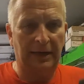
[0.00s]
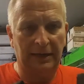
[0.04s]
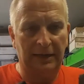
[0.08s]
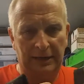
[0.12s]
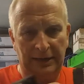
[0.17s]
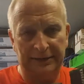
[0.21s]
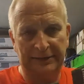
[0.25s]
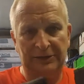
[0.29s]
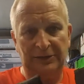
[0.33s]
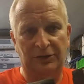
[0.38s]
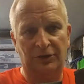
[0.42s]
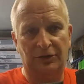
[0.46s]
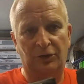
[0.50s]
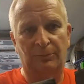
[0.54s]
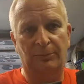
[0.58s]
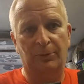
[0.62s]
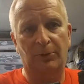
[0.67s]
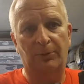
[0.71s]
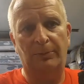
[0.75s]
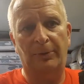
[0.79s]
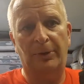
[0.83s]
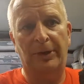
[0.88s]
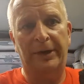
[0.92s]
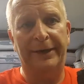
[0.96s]
like the
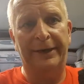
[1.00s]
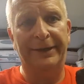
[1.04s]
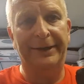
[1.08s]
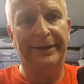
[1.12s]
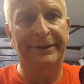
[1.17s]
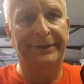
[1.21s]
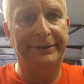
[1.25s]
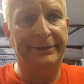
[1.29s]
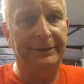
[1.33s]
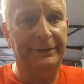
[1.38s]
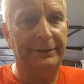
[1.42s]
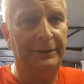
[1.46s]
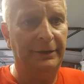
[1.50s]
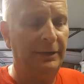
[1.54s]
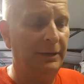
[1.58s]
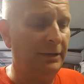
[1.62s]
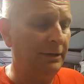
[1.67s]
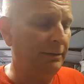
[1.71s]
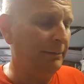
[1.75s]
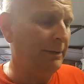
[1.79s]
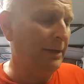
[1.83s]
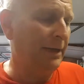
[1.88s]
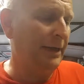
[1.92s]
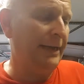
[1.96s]
Gerber brand.
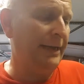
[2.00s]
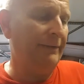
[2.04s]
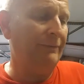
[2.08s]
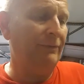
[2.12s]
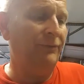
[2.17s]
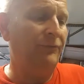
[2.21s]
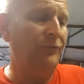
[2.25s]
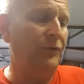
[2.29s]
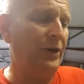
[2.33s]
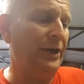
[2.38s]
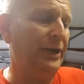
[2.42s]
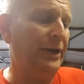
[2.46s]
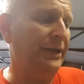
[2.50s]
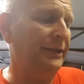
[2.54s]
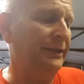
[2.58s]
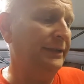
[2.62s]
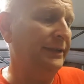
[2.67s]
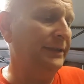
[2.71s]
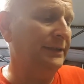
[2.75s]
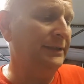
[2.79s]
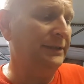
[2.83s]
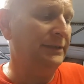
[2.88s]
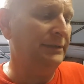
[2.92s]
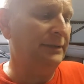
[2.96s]
I have a
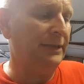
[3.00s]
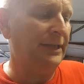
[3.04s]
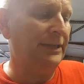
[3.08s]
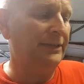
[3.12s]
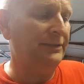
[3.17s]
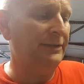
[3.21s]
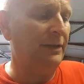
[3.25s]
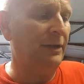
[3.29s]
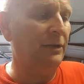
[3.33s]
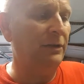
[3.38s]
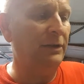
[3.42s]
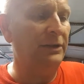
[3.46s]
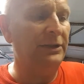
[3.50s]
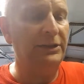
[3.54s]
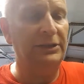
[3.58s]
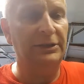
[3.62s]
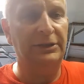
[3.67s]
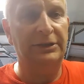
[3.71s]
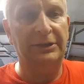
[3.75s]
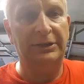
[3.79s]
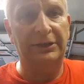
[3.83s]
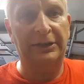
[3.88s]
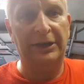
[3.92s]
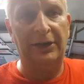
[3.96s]
friend that's all
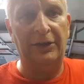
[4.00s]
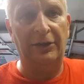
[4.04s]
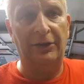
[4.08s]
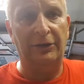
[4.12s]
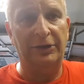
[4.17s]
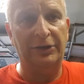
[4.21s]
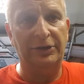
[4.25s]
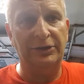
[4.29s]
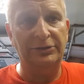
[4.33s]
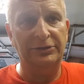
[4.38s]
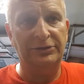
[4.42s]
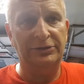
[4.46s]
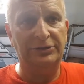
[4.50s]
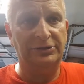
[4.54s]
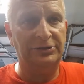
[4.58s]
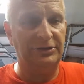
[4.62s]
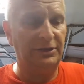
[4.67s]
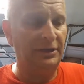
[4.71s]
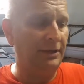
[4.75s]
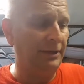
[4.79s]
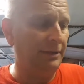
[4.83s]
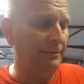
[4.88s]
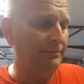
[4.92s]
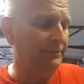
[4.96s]
he carries.
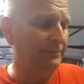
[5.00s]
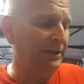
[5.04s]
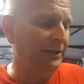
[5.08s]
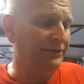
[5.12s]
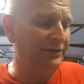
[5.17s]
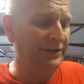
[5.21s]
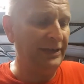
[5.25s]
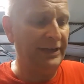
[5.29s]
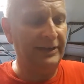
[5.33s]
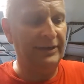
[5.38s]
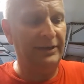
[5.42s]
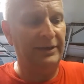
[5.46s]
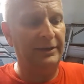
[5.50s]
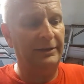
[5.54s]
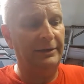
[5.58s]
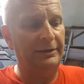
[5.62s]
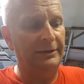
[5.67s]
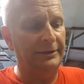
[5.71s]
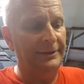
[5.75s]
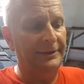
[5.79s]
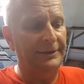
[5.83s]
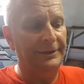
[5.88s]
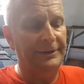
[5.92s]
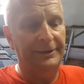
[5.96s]
He's had to
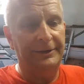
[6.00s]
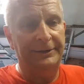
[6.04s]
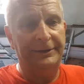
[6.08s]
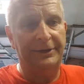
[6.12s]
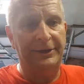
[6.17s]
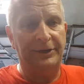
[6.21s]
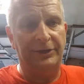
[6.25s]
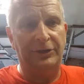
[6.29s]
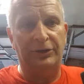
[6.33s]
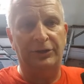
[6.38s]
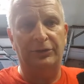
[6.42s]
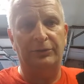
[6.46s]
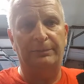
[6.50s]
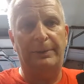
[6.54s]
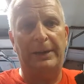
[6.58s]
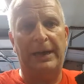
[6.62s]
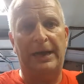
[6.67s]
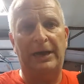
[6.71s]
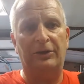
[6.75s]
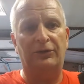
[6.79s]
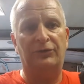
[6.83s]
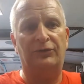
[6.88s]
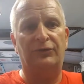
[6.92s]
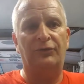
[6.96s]
get a new
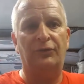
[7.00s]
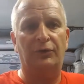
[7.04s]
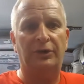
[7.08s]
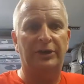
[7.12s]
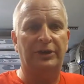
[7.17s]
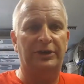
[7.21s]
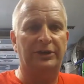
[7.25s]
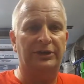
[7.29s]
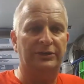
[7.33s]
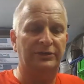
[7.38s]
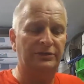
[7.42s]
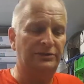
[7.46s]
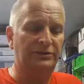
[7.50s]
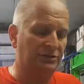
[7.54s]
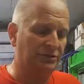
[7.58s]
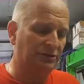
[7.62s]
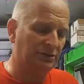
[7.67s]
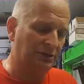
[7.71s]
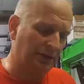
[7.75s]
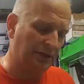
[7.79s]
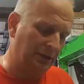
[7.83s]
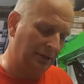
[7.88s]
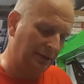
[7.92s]
pouch for his